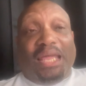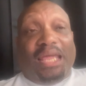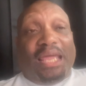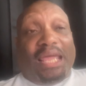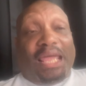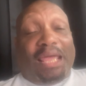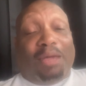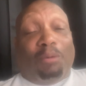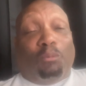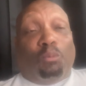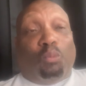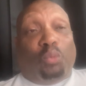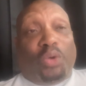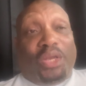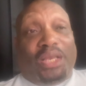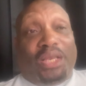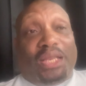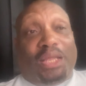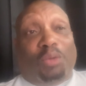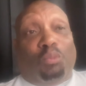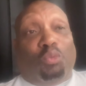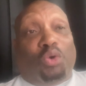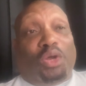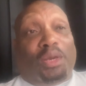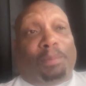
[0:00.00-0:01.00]
And when they
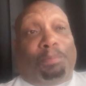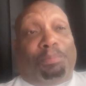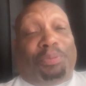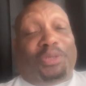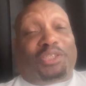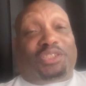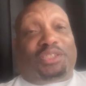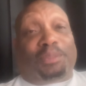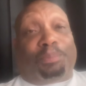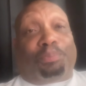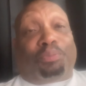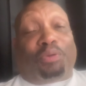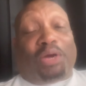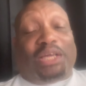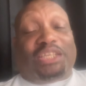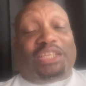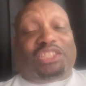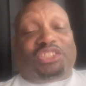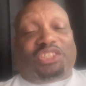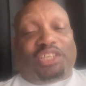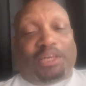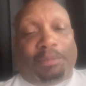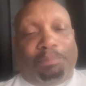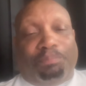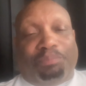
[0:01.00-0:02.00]
want to push the
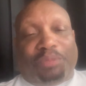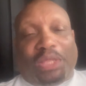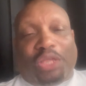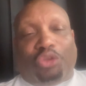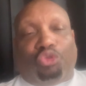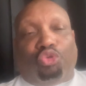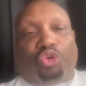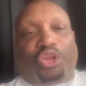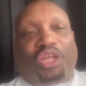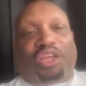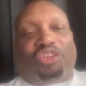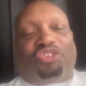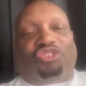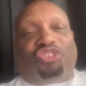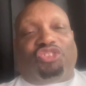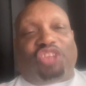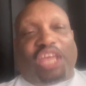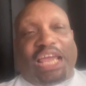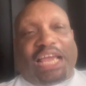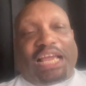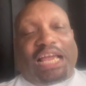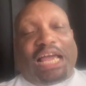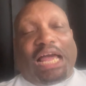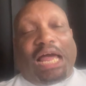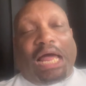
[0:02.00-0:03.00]
price up, they do the
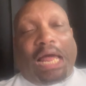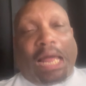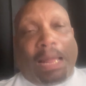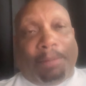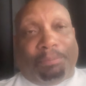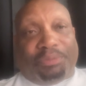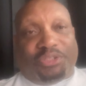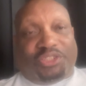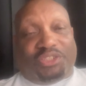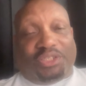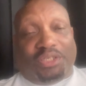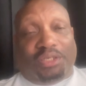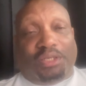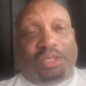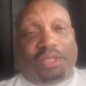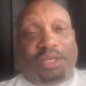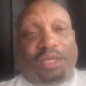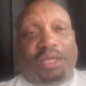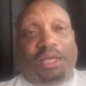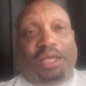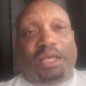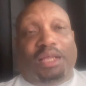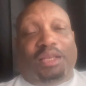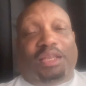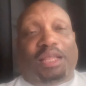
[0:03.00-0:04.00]
exact opposite.
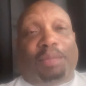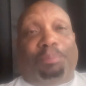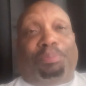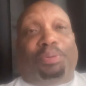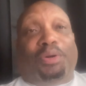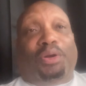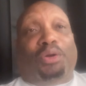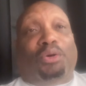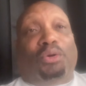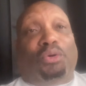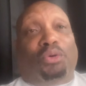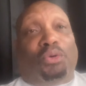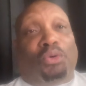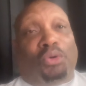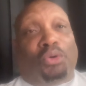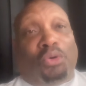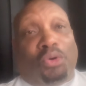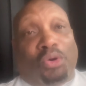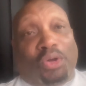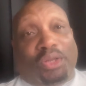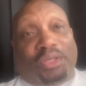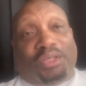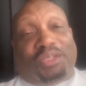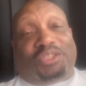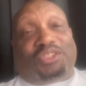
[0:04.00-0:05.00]
They put
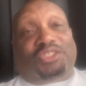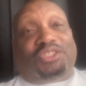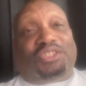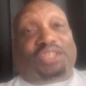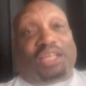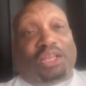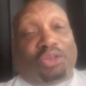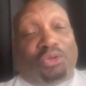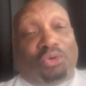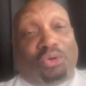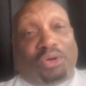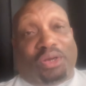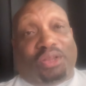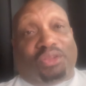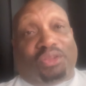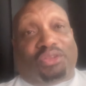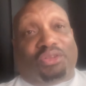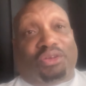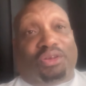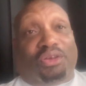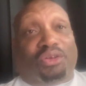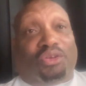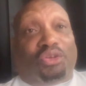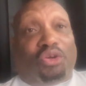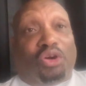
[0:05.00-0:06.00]
all the sell orders in
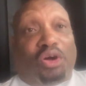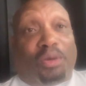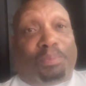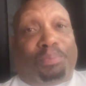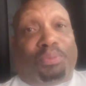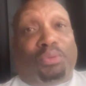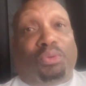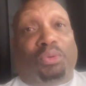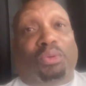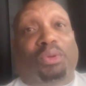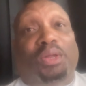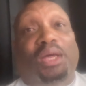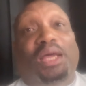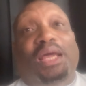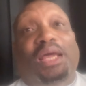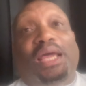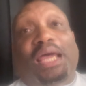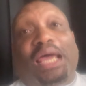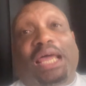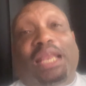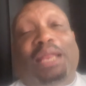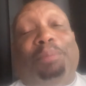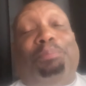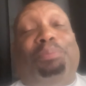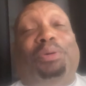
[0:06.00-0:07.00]
the dog pool
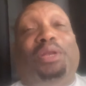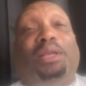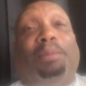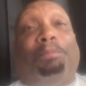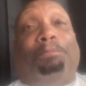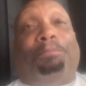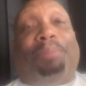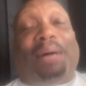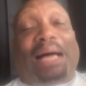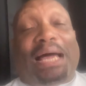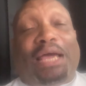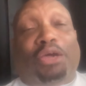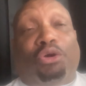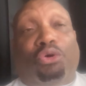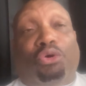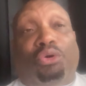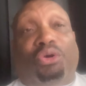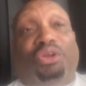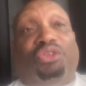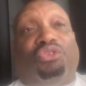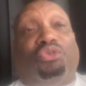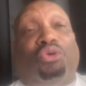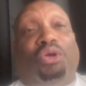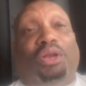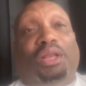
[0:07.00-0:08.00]
and they put the buy
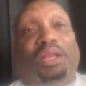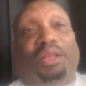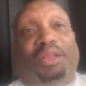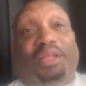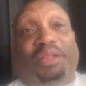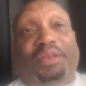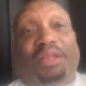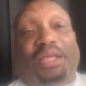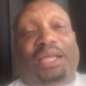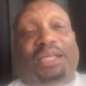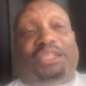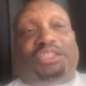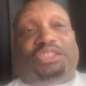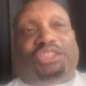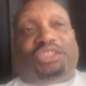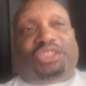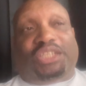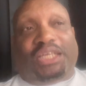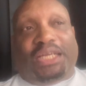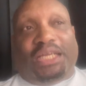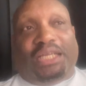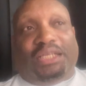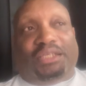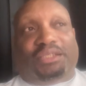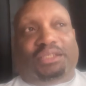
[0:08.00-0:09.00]
orders on a lit
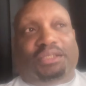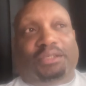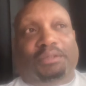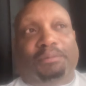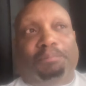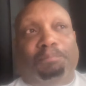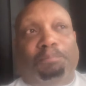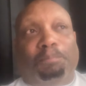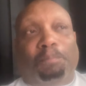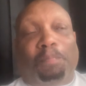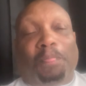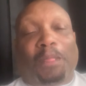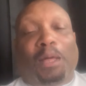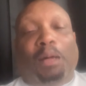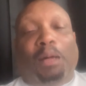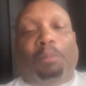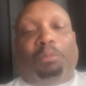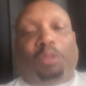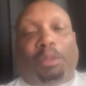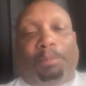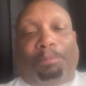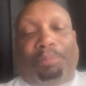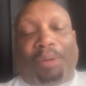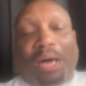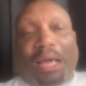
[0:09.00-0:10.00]
exchange.
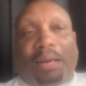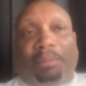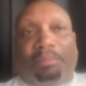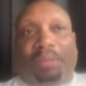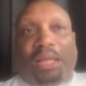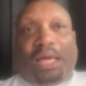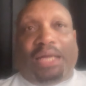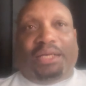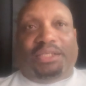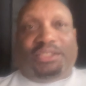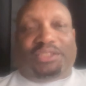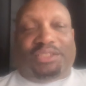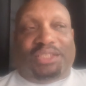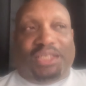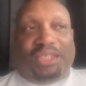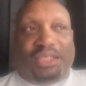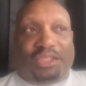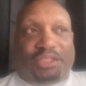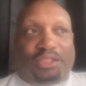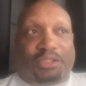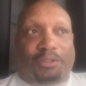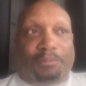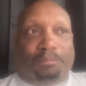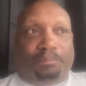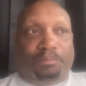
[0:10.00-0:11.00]
The bottom line is this.